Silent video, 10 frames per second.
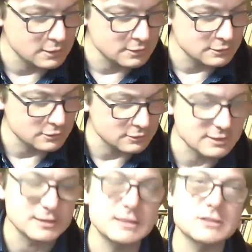So
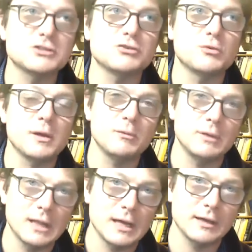this is a story we'd
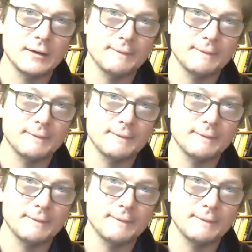like